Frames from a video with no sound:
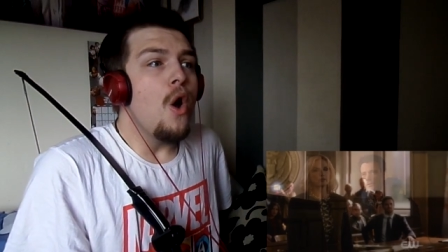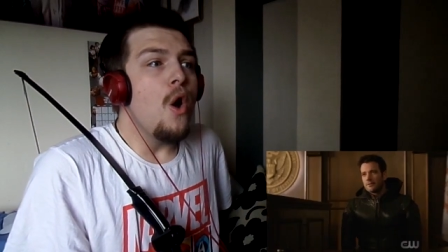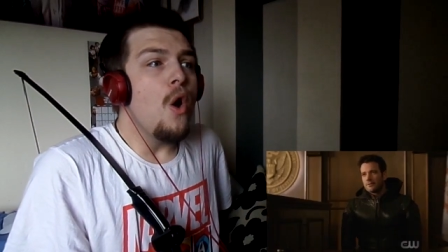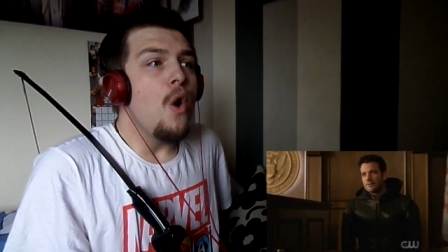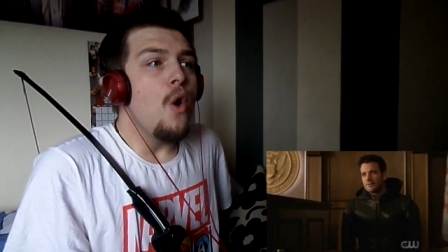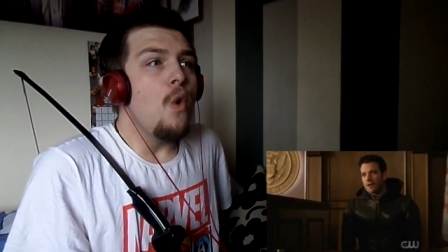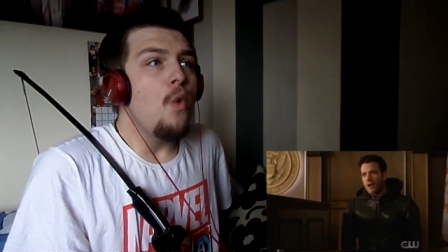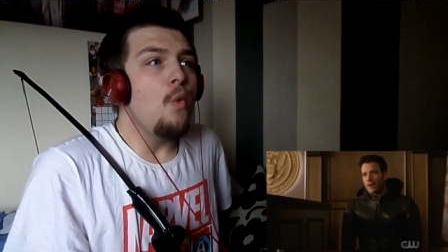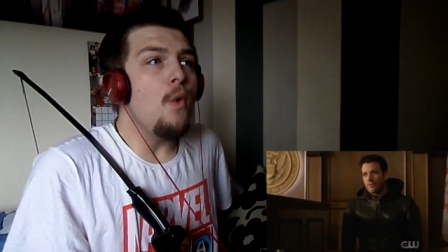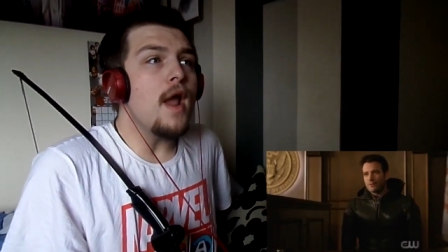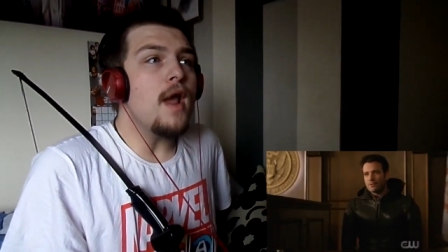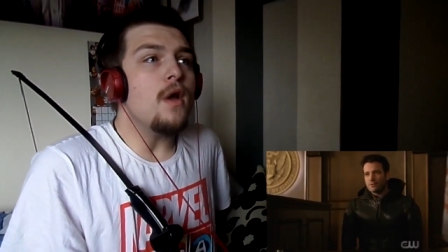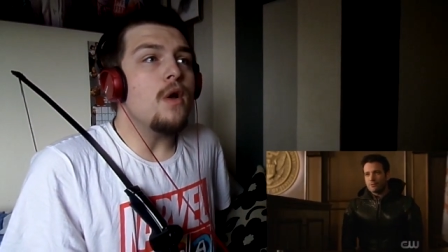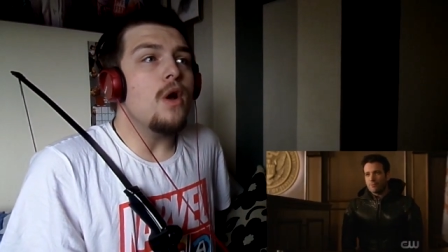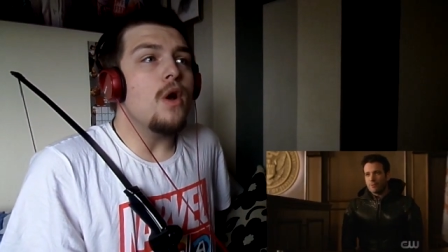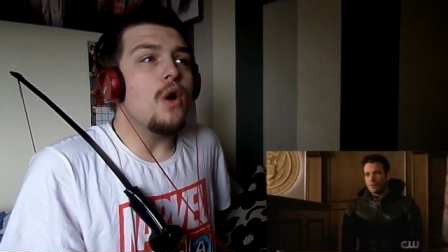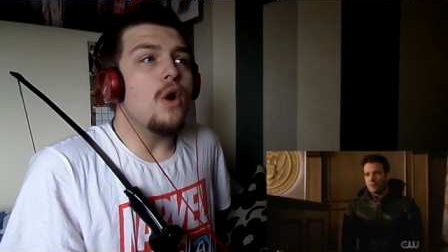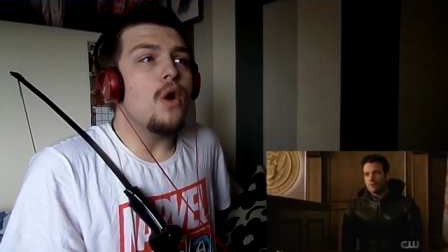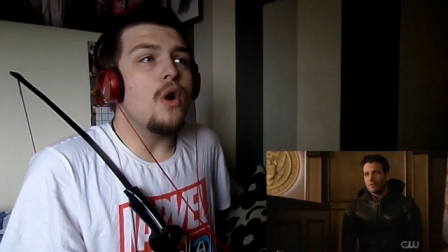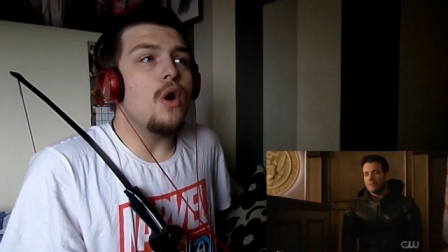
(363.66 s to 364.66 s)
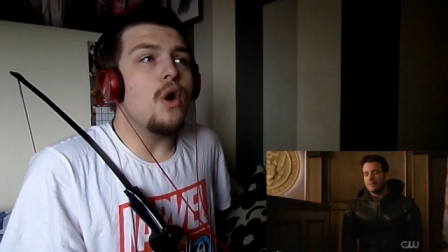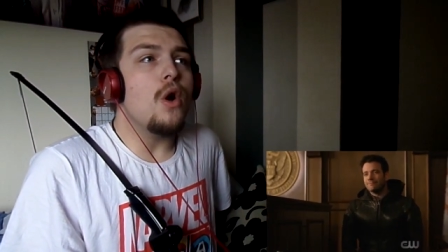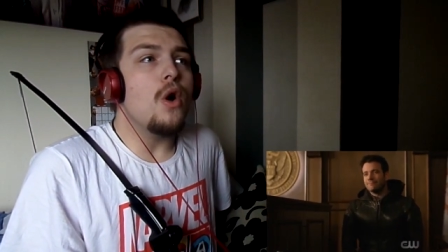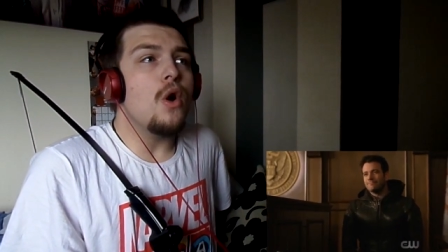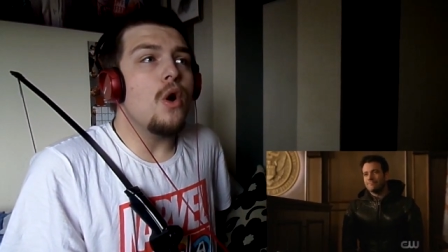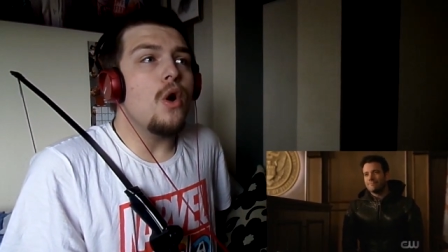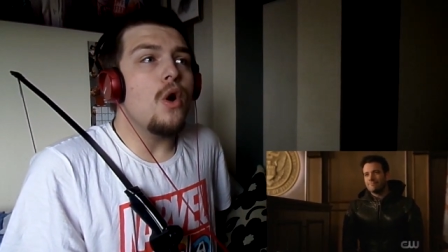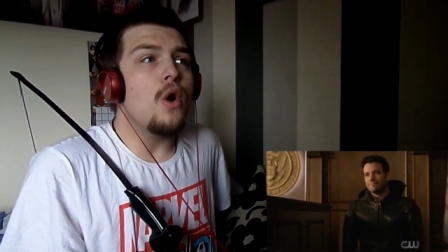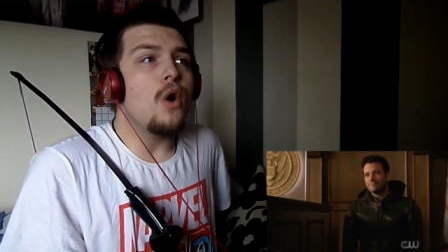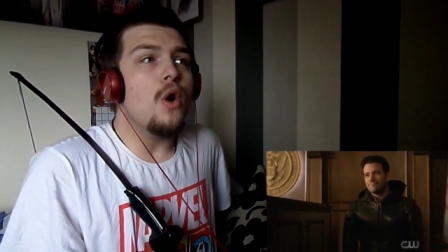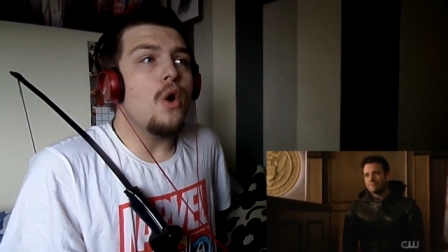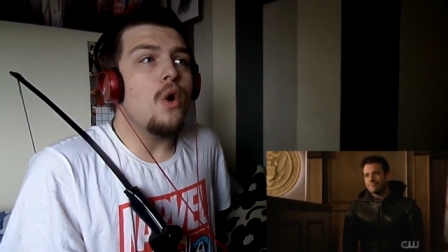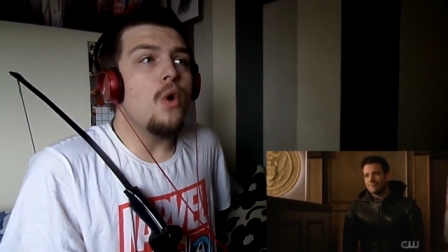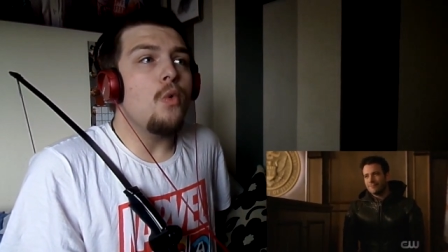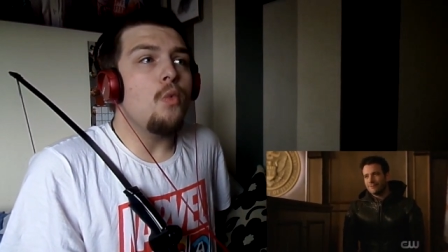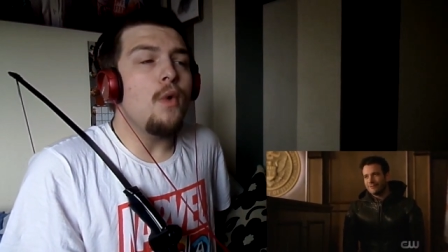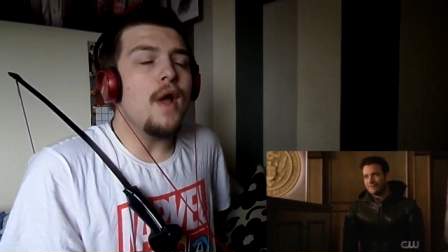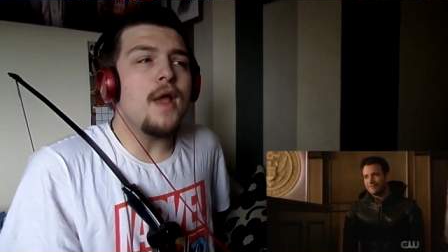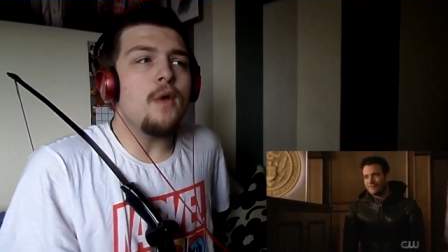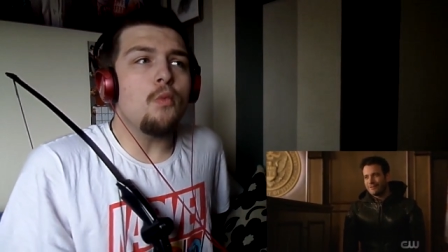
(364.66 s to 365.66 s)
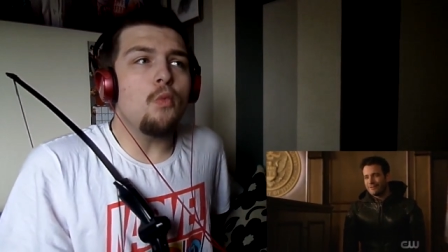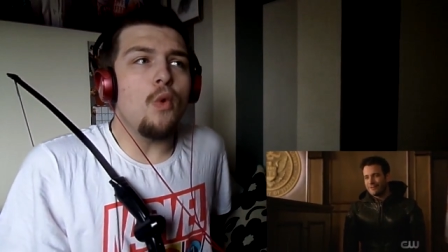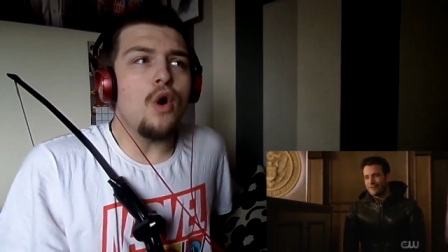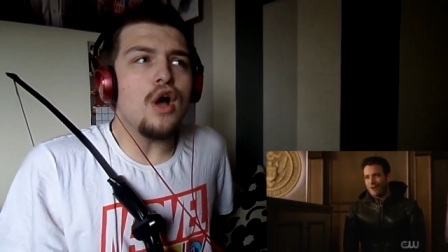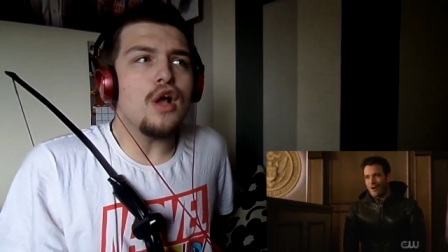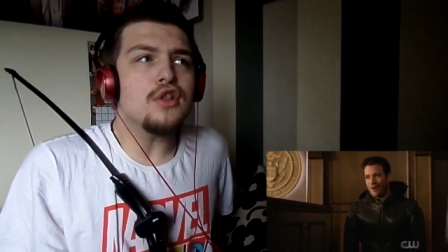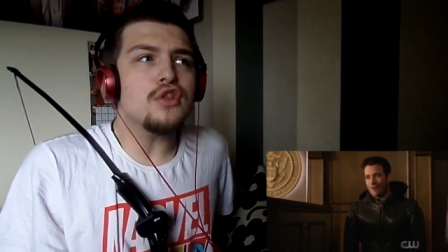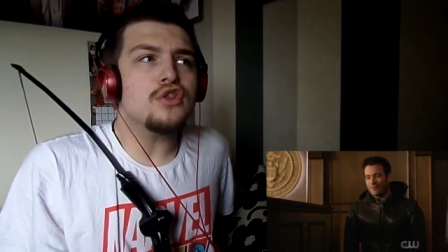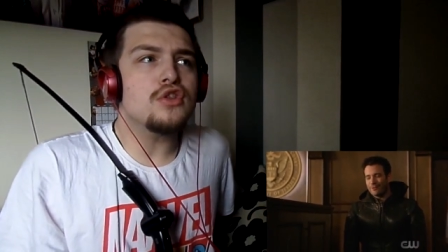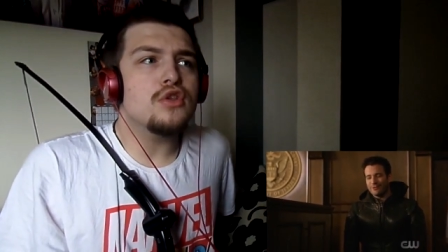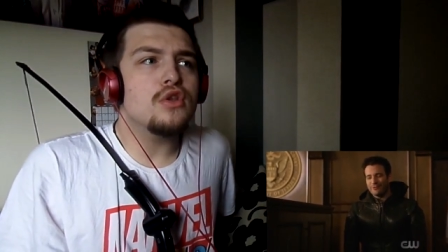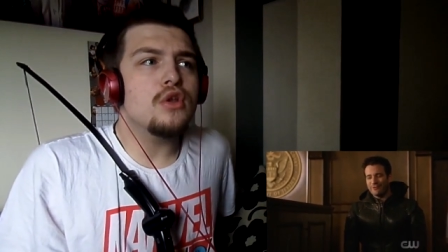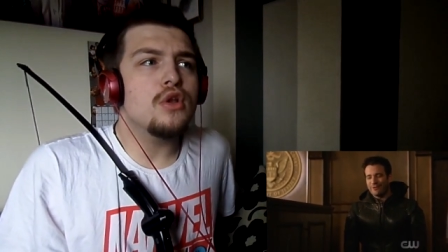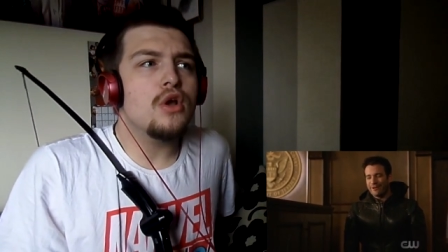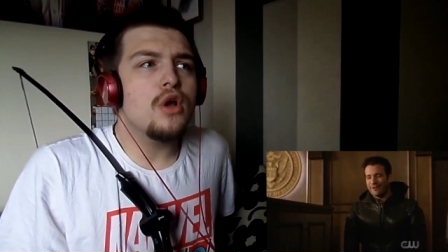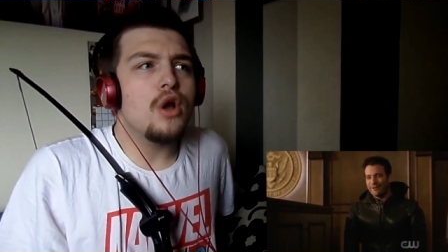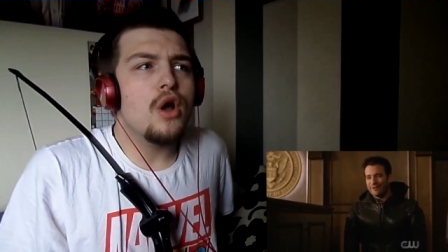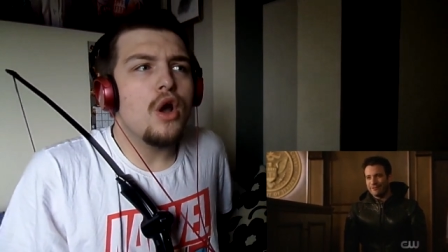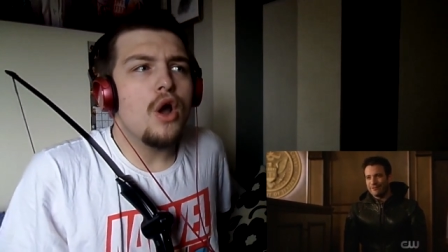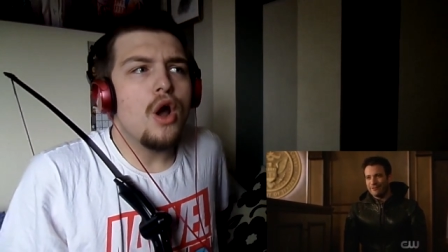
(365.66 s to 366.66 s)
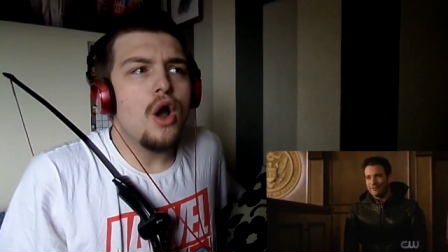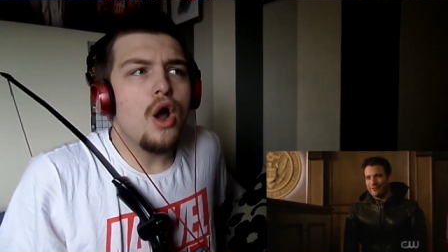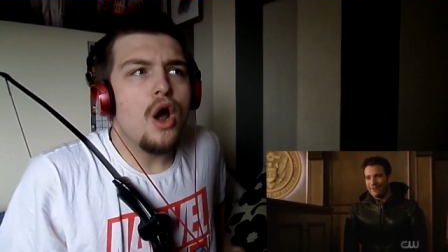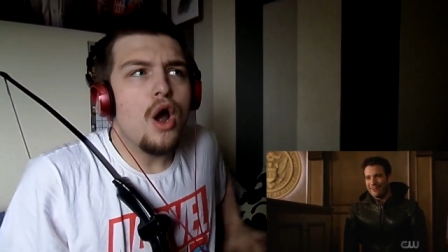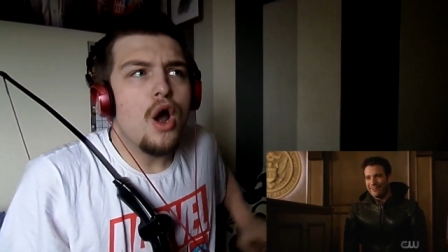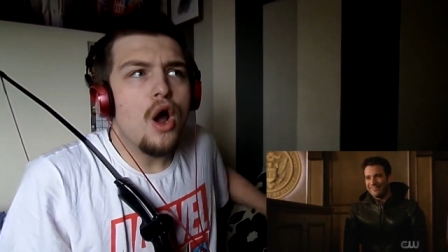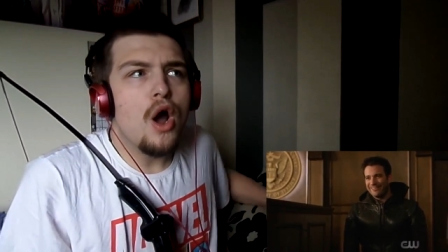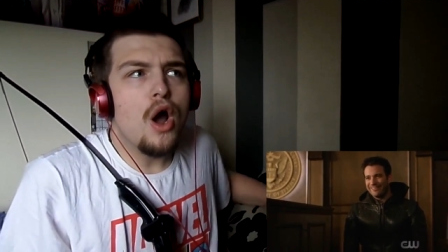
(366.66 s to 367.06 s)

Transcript: Thomas Merlyn. Wait, what? Tommy's fine if you want.